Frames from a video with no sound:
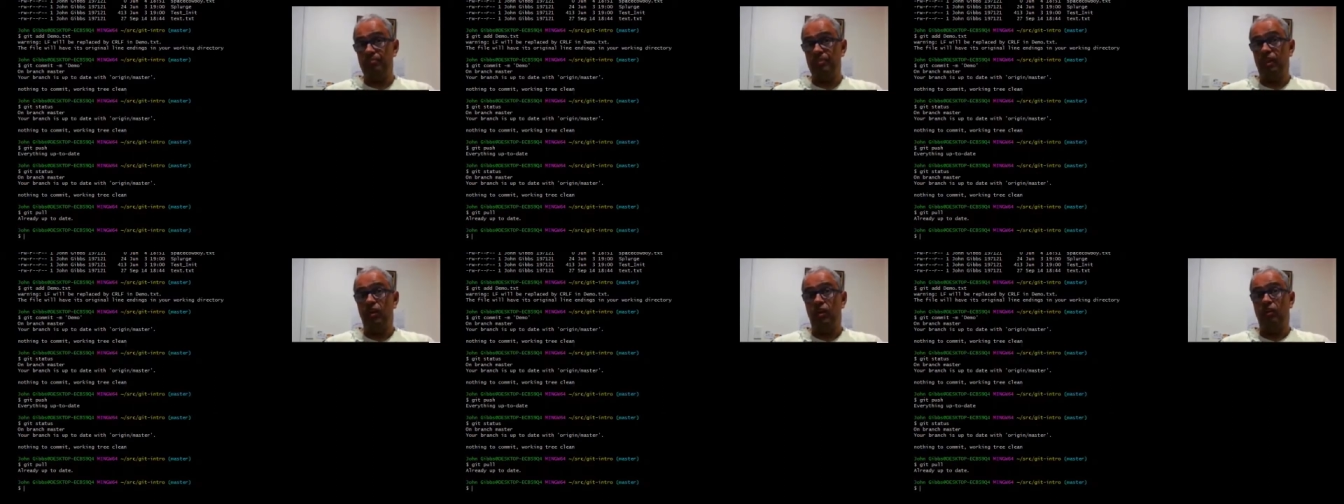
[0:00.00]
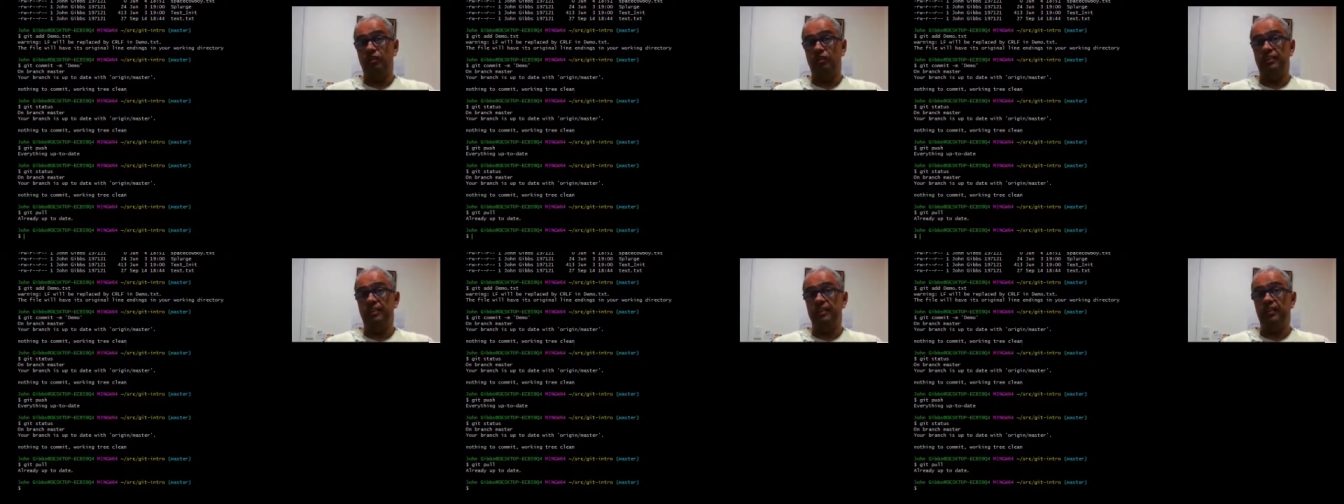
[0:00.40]

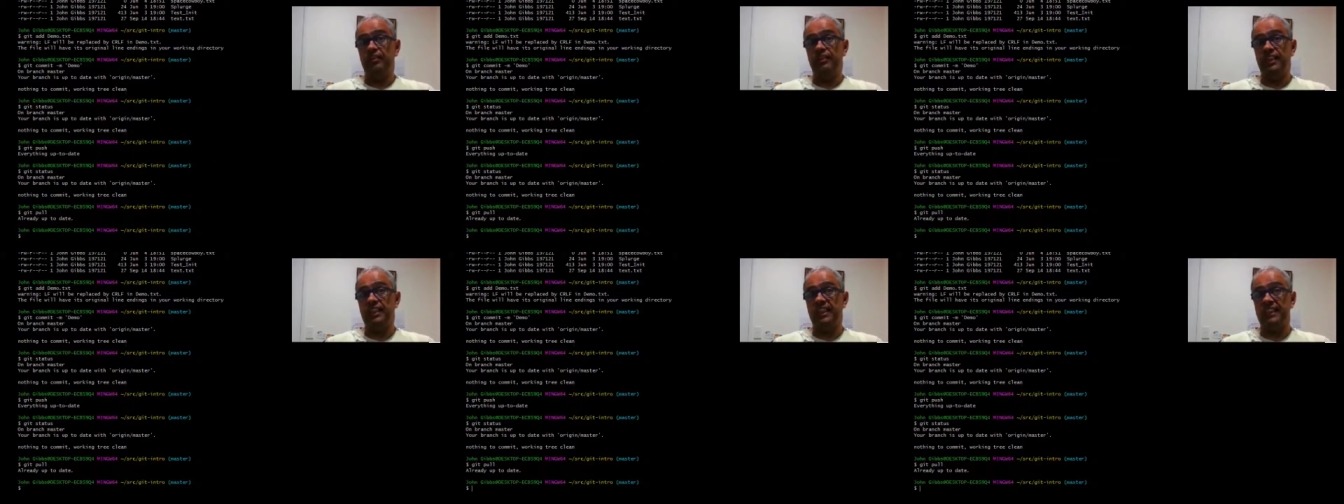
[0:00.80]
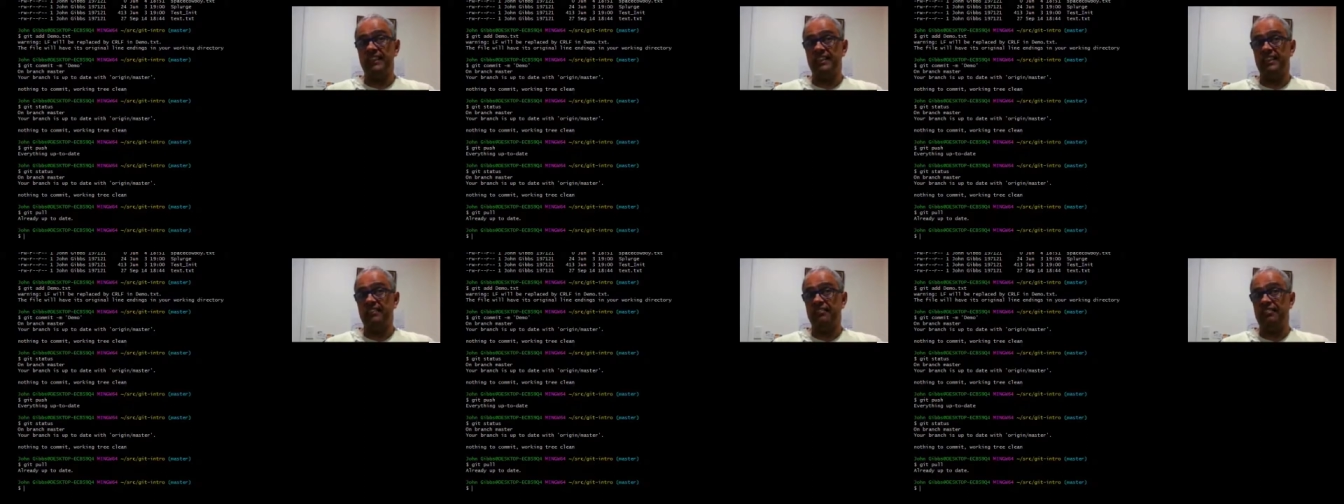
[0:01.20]
on the
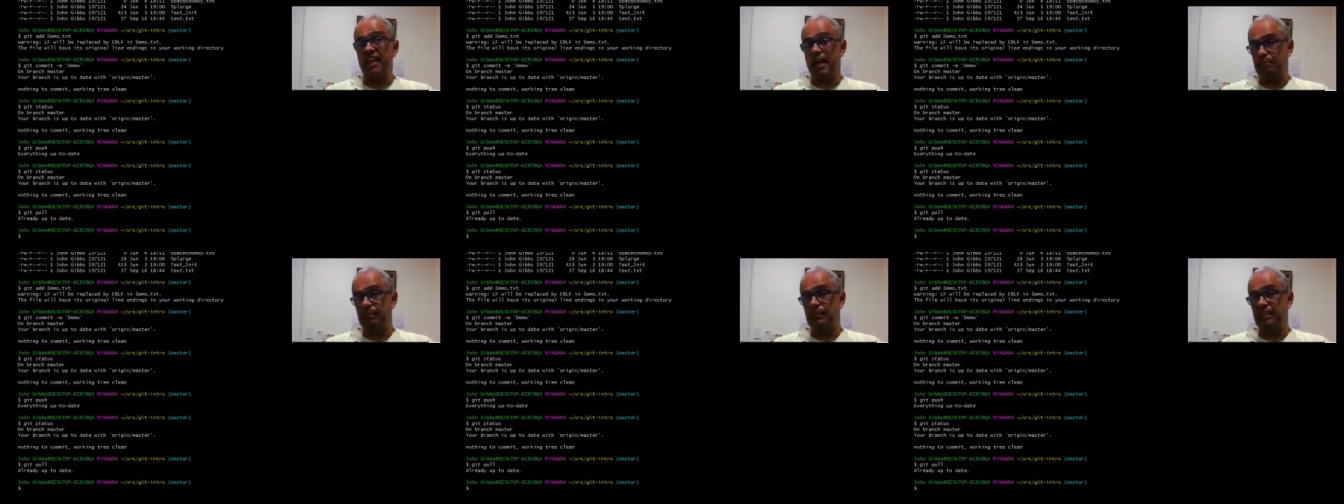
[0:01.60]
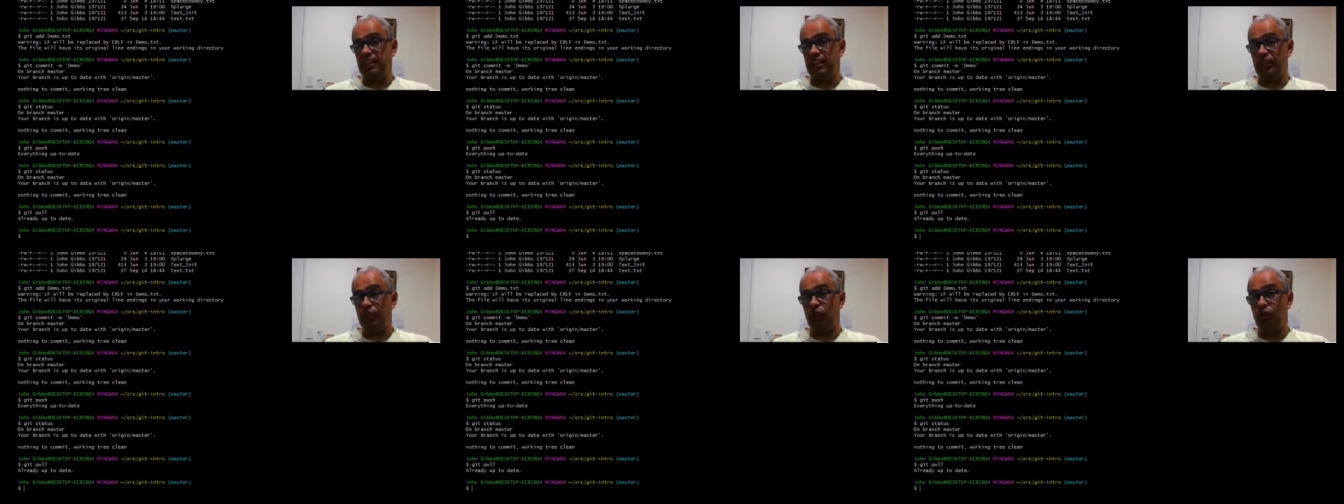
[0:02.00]
things that have happened
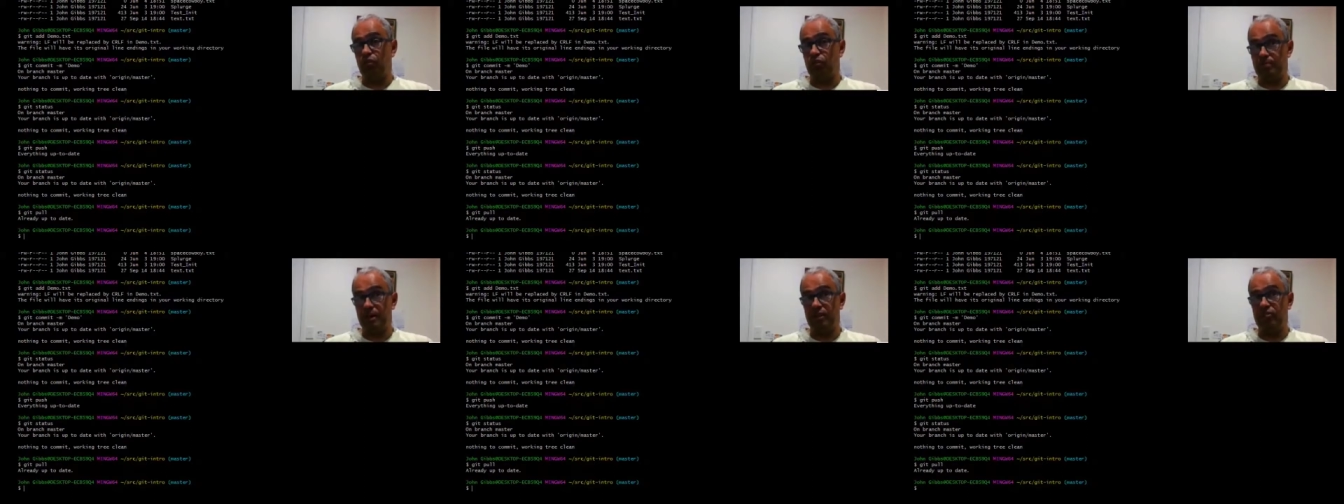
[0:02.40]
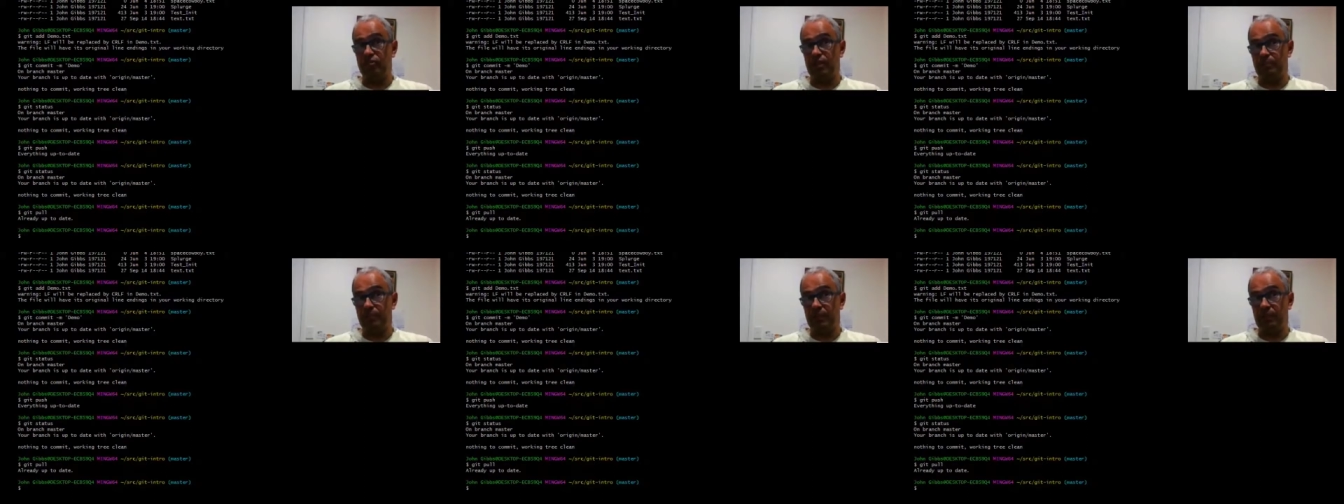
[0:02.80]
in your remote
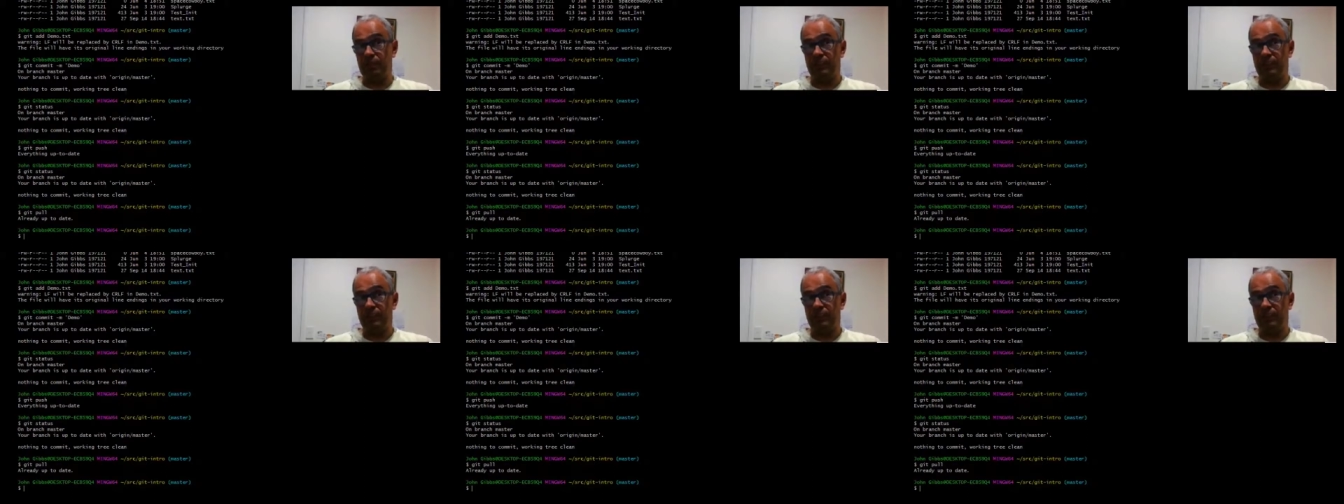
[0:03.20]
repo.